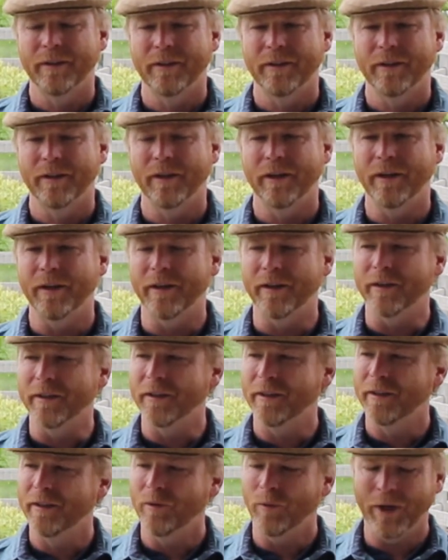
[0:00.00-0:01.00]
Oh,
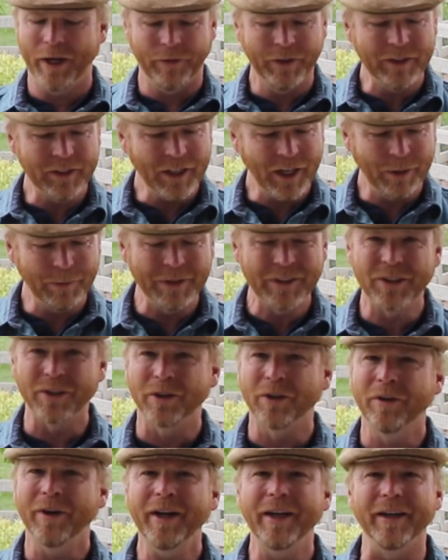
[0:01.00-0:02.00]
wow, these comments are
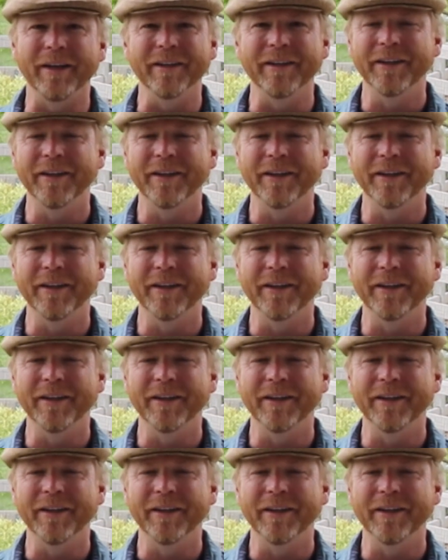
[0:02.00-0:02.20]
great.